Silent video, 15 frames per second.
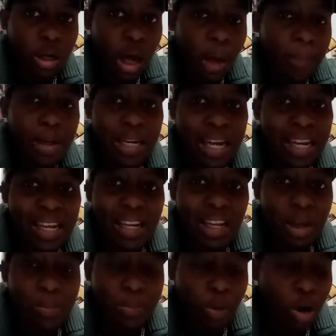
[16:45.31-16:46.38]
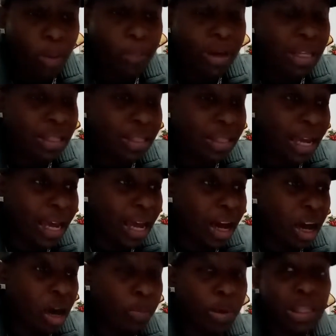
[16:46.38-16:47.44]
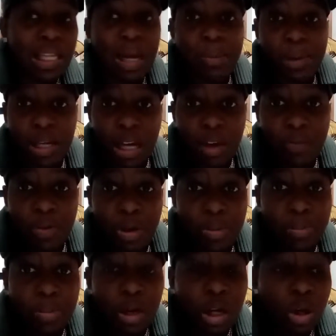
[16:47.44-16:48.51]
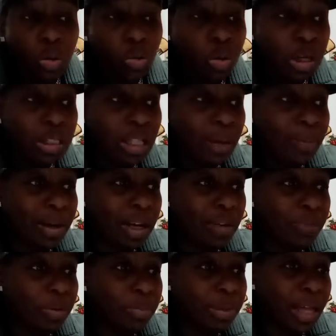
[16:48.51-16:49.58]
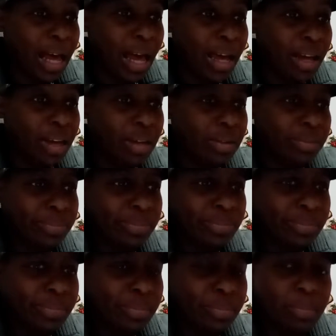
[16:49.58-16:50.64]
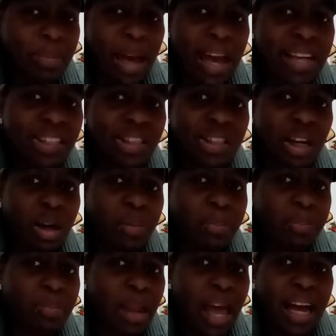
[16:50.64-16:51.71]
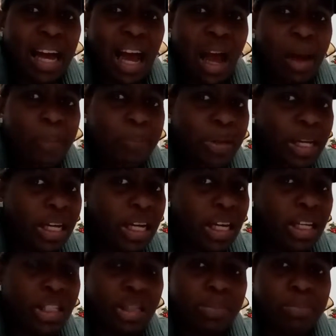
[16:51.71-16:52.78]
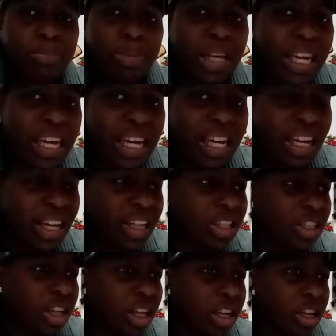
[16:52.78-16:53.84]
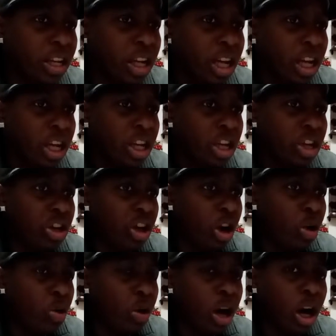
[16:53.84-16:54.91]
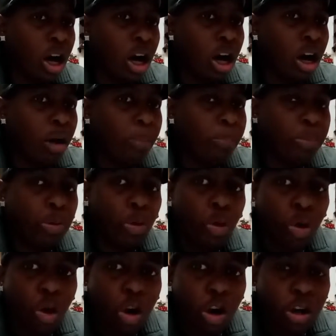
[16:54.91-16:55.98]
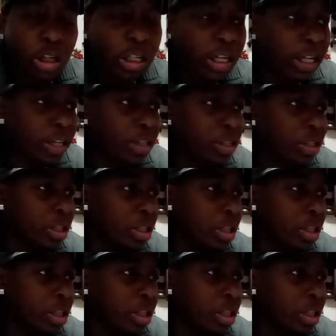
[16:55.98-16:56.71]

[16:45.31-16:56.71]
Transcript: I mean, they didn't eat pork, but they what they would give them was they would give them like mashed up black-eyed peas and beans and, you know, pork and